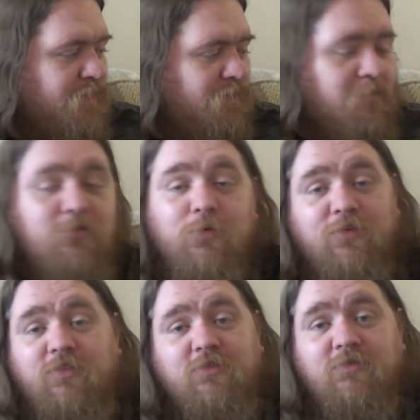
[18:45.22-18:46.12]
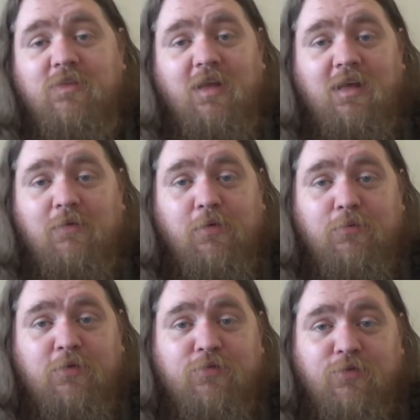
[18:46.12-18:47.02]
which was
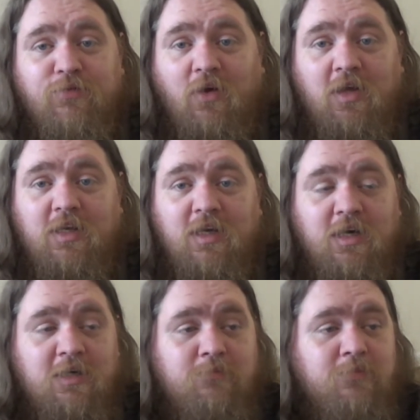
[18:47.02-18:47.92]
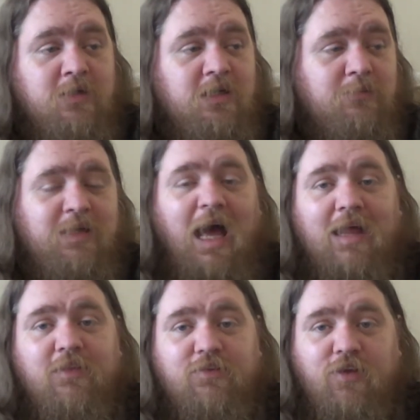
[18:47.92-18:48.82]
fine. I mean,
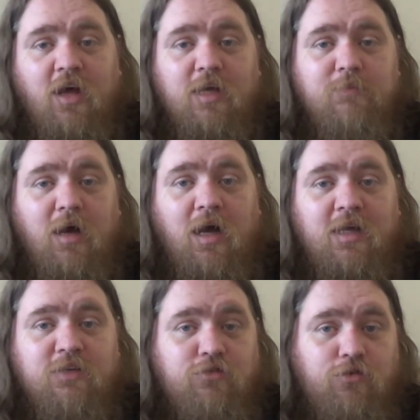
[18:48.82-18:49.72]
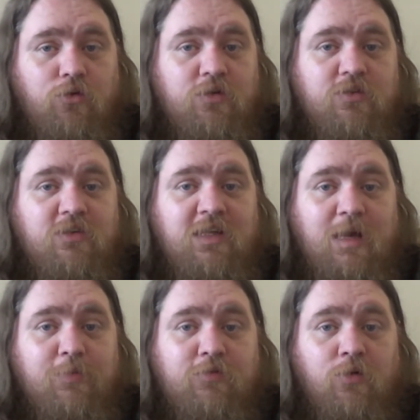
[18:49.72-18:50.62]
at the time, I enjoyed the
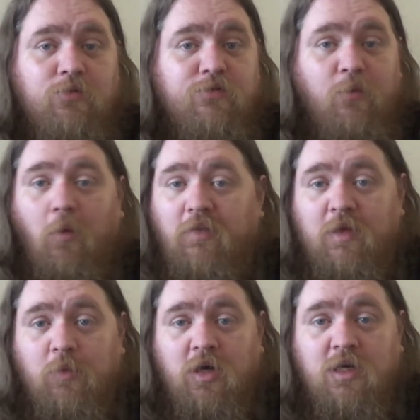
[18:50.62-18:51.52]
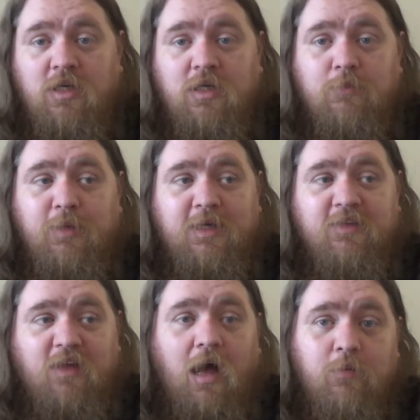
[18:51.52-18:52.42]
episodes for what they were
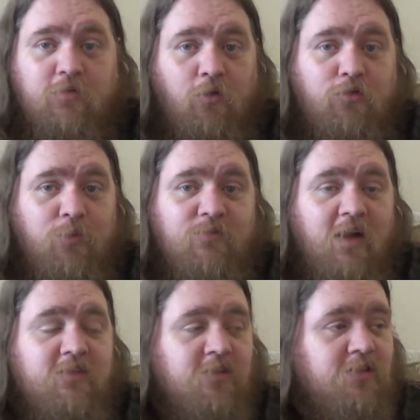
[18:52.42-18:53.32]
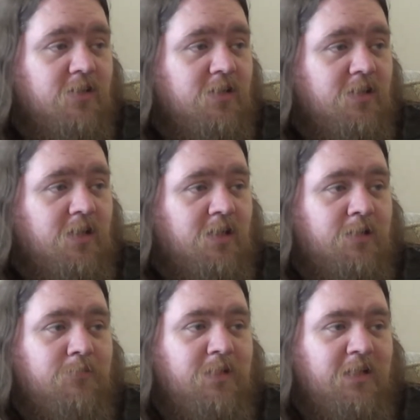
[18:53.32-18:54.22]
because I was also invested.
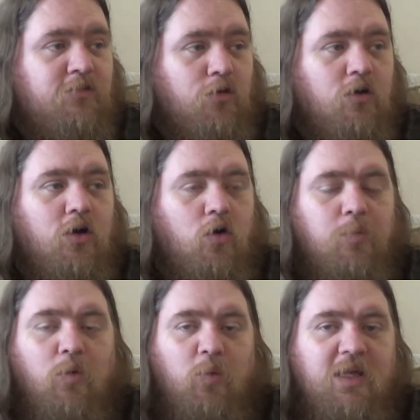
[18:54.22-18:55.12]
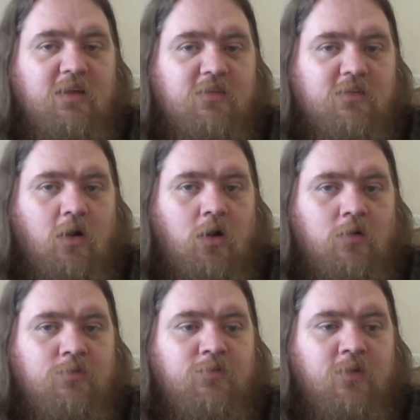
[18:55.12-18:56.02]
It took a couple of weeks
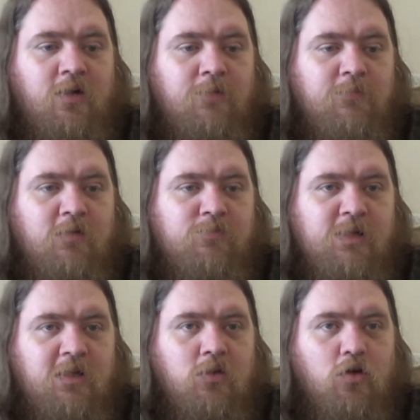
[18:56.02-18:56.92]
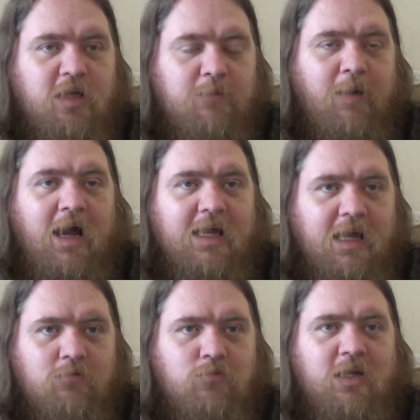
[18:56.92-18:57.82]
of me looking back
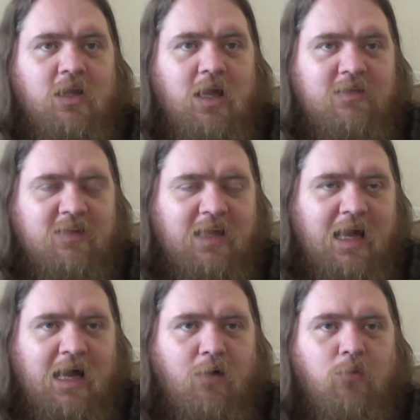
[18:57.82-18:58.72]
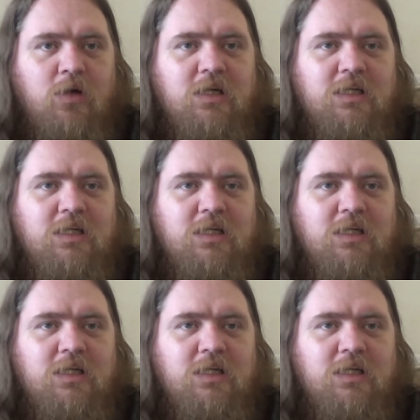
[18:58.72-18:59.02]
and realising how